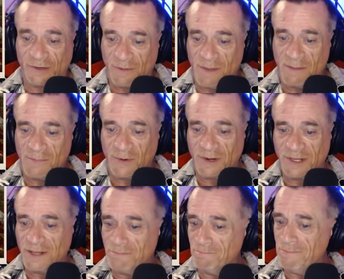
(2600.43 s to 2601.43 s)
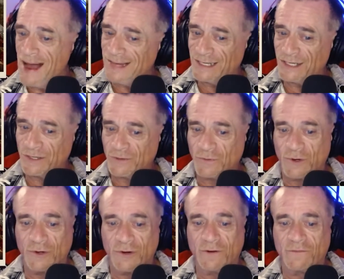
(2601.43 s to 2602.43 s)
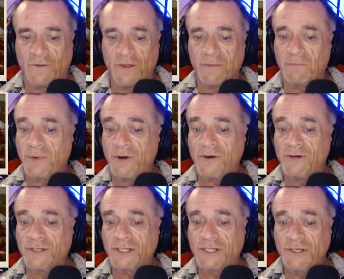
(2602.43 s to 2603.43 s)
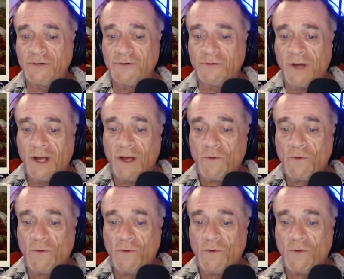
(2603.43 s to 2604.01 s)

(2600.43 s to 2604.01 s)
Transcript: remembering the master word for the birds, too,